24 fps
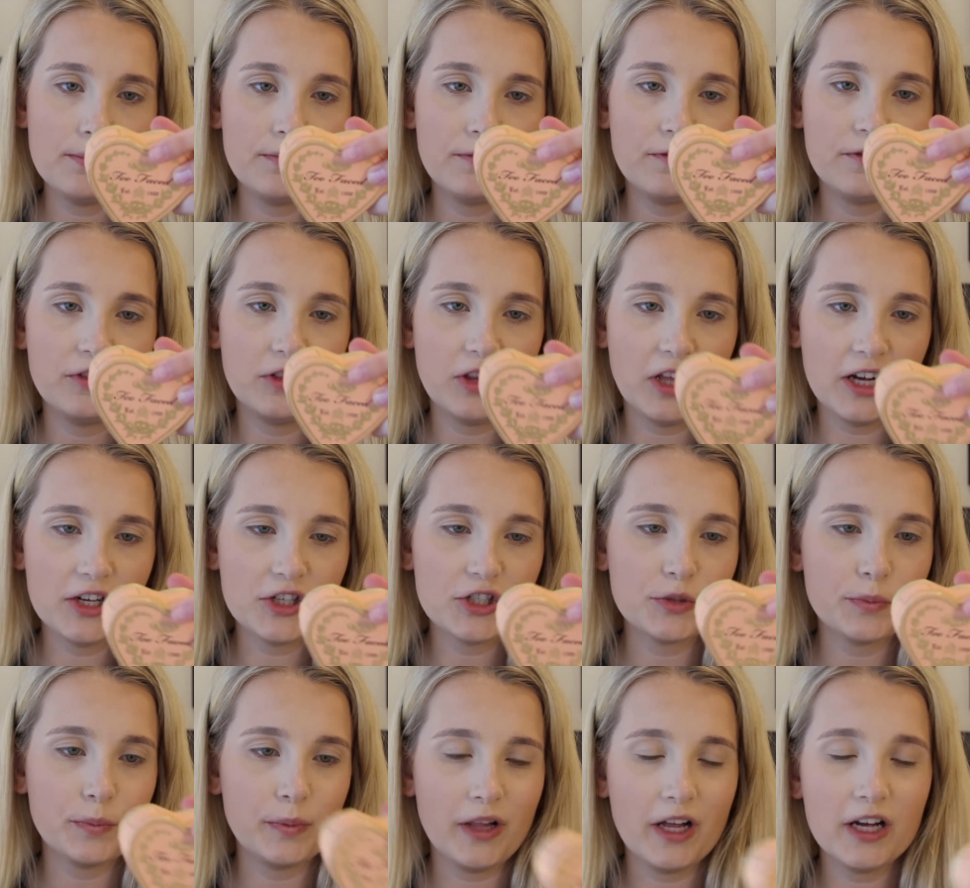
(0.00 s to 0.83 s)

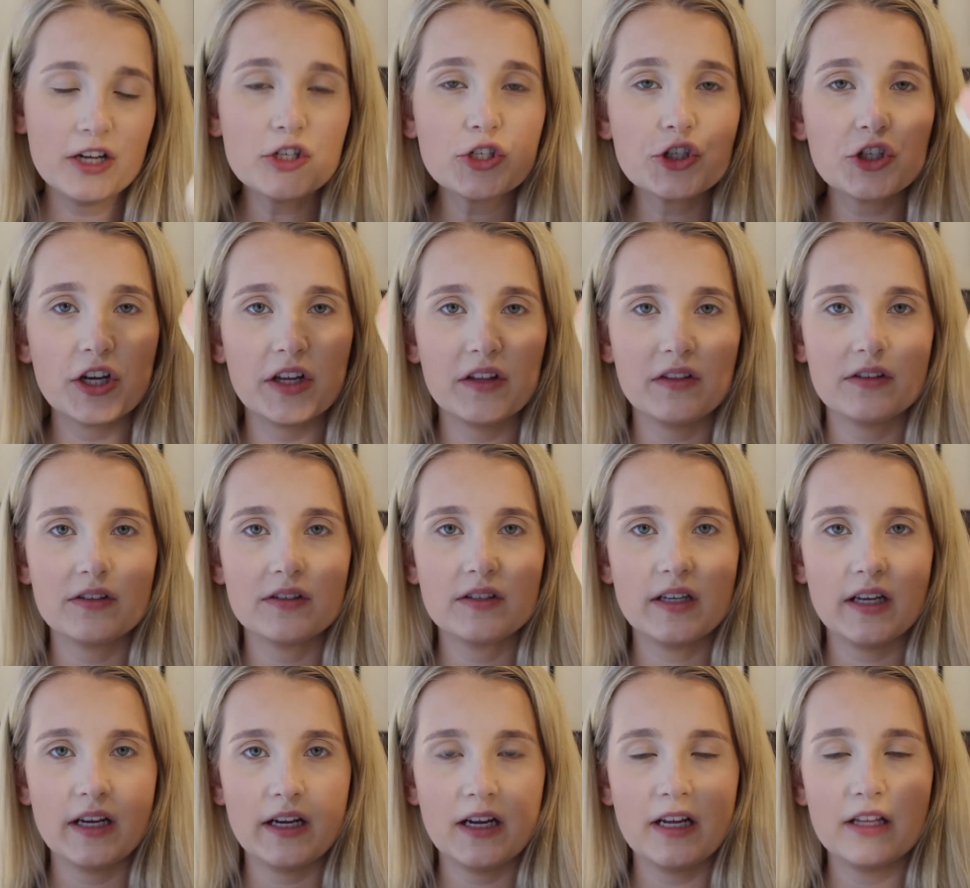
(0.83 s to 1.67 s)
Flush Blush in the
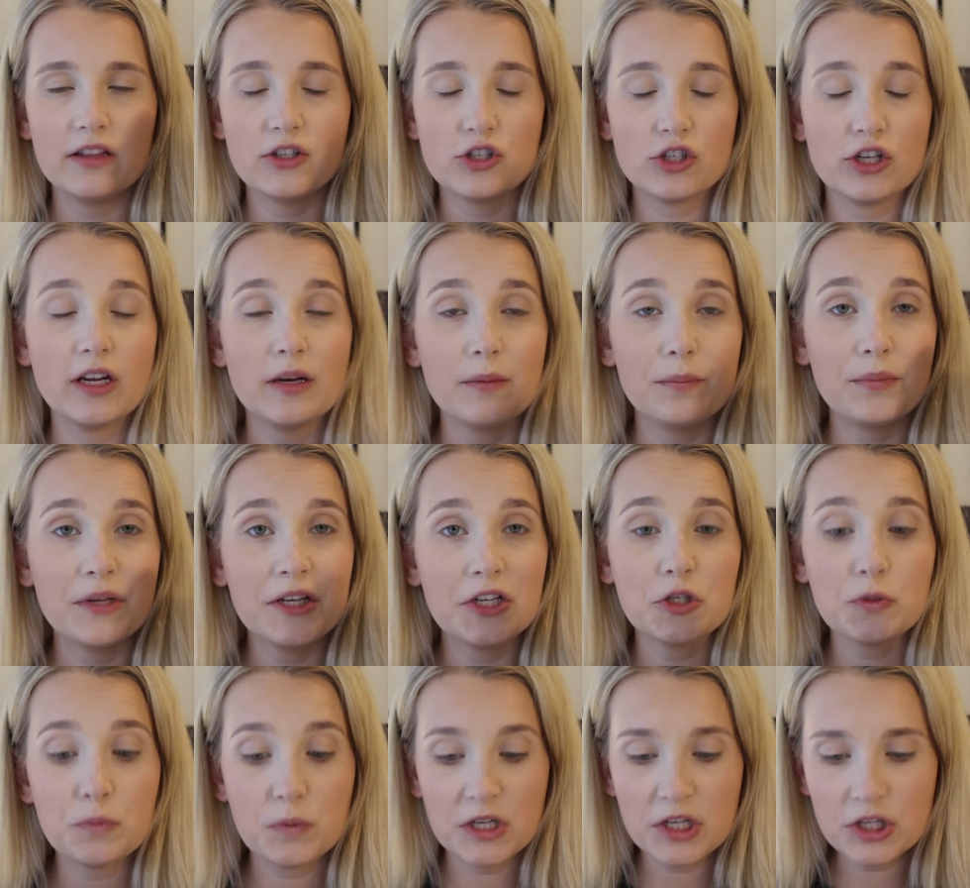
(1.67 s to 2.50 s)
shade
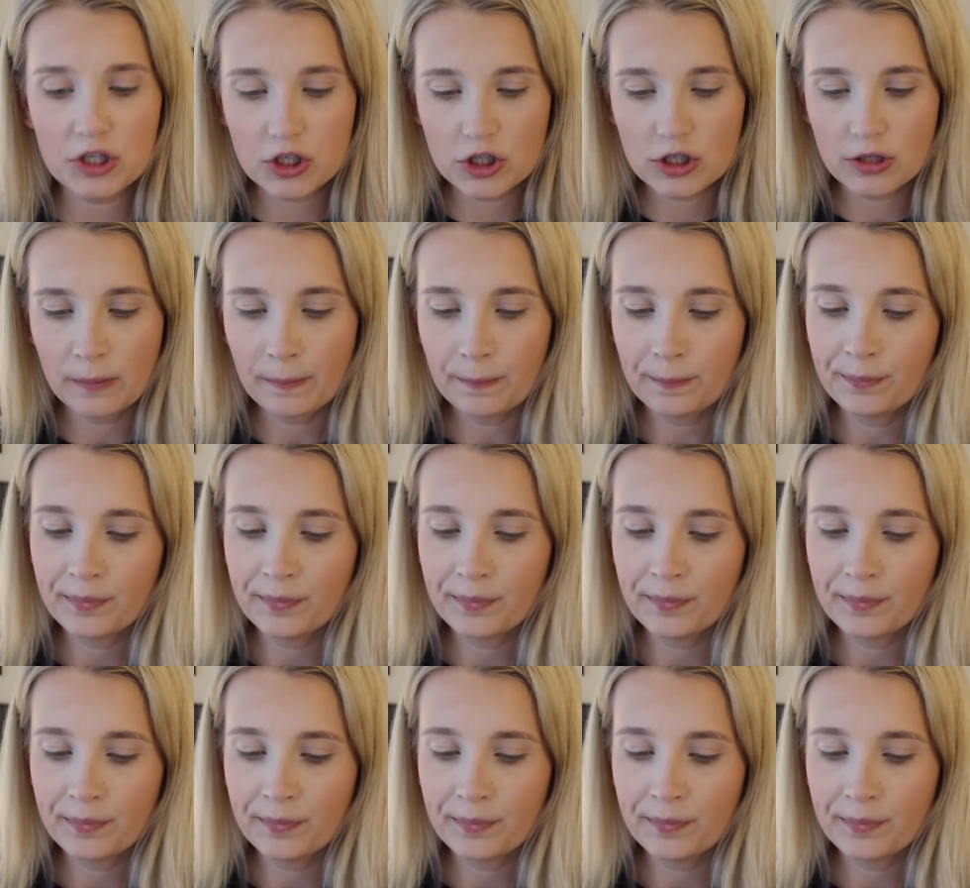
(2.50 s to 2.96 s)
Peach Beach.